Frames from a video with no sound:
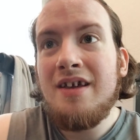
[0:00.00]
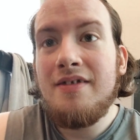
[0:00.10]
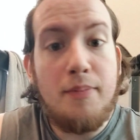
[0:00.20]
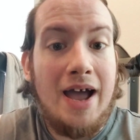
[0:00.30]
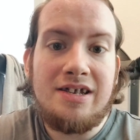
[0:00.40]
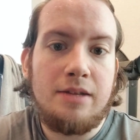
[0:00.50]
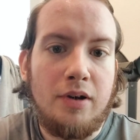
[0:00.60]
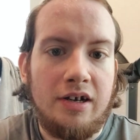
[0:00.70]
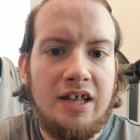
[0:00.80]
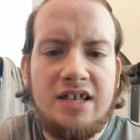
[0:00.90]
they passed the
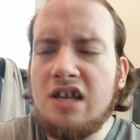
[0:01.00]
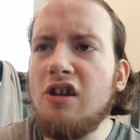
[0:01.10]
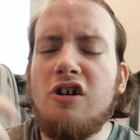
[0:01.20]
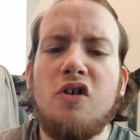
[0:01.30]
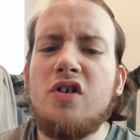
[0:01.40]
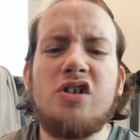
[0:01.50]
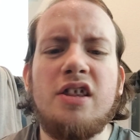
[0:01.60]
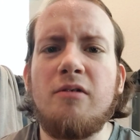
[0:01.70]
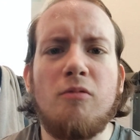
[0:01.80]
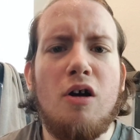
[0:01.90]
buck. They said, no, there's
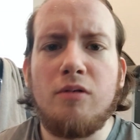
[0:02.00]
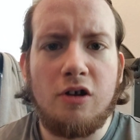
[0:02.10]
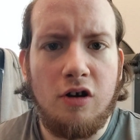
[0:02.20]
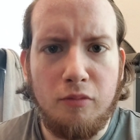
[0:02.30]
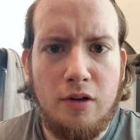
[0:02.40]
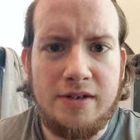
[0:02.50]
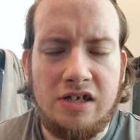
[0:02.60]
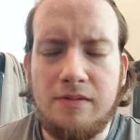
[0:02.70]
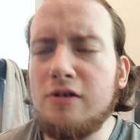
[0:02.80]
nothing wrong with our unemployment system.